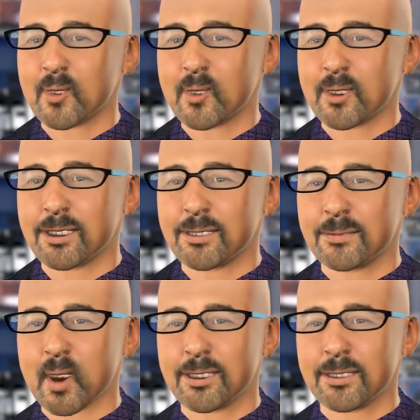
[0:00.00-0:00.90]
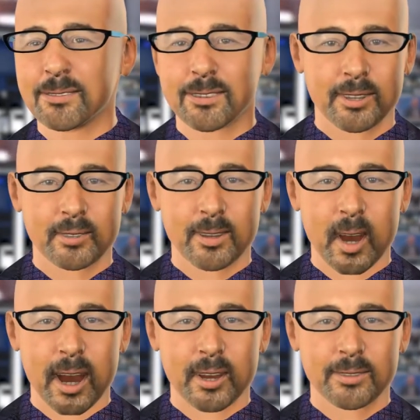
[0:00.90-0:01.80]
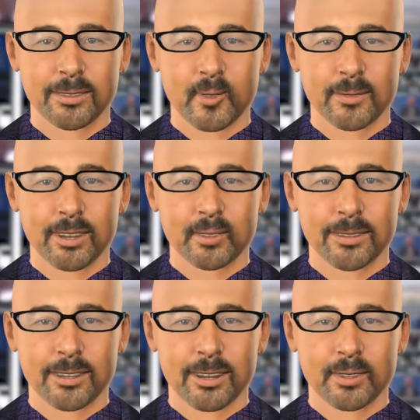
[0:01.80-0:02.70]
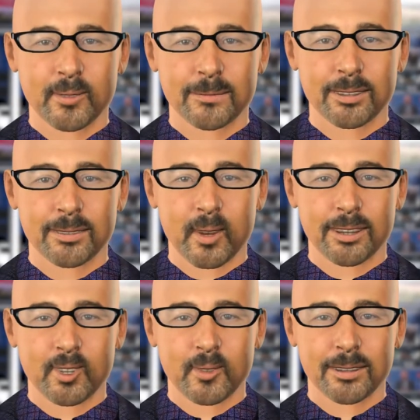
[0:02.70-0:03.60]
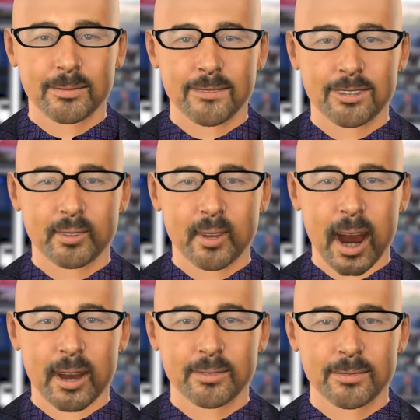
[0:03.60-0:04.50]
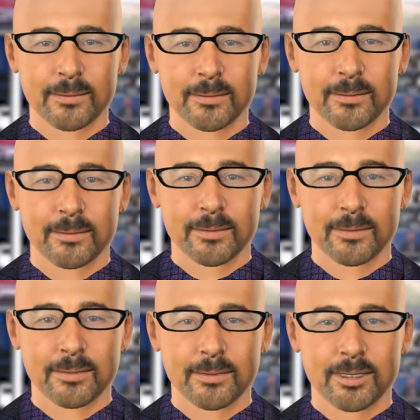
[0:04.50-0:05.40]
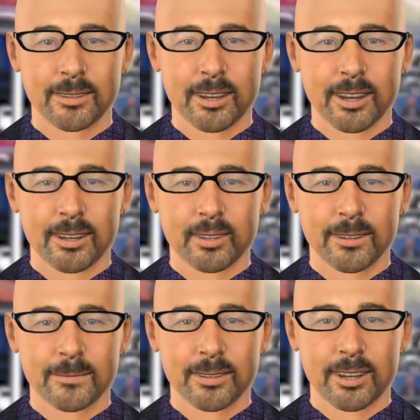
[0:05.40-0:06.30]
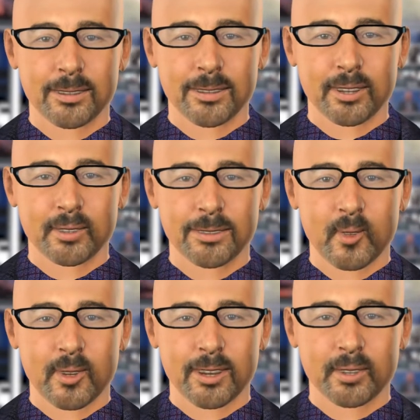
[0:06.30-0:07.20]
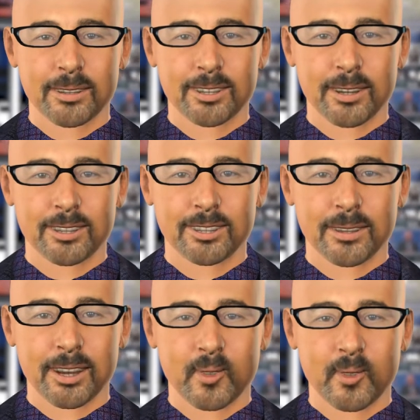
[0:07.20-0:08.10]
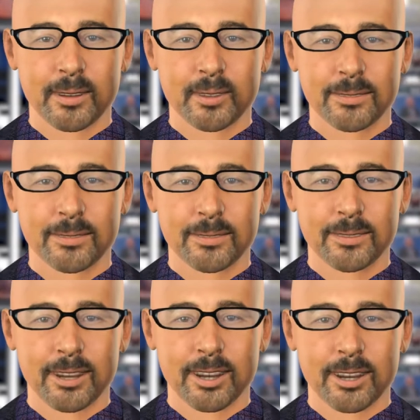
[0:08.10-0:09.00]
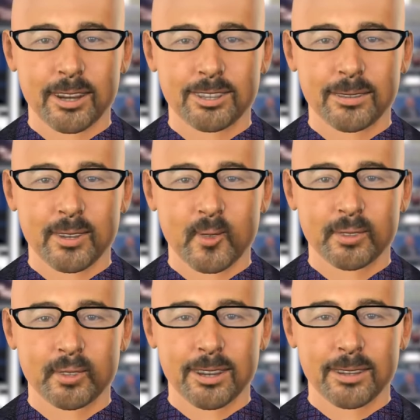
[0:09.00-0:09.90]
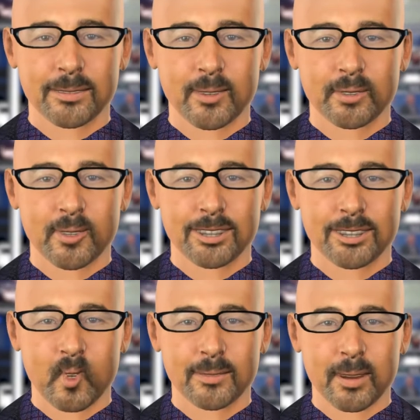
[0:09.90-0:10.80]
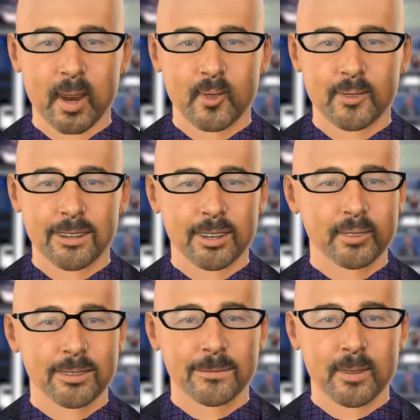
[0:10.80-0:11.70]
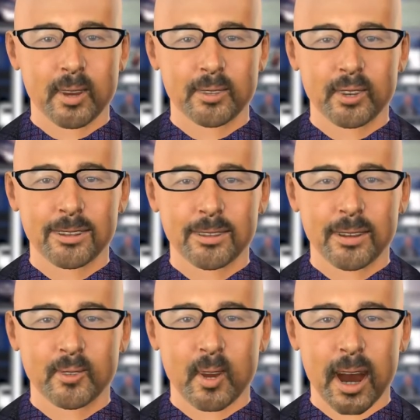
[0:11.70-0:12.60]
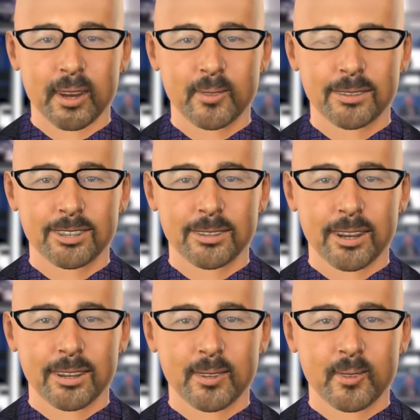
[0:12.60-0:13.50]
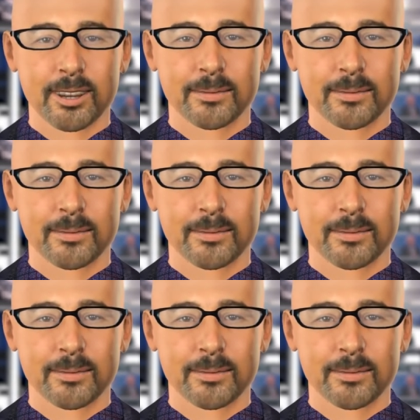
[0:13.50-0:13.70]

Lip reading: Rare Metal Mining plans to launch dividend payments within 36 months of launch. The planned dividend payment period exceeds 10 years. This will be achieved through the use of new innovative technology for geological scanning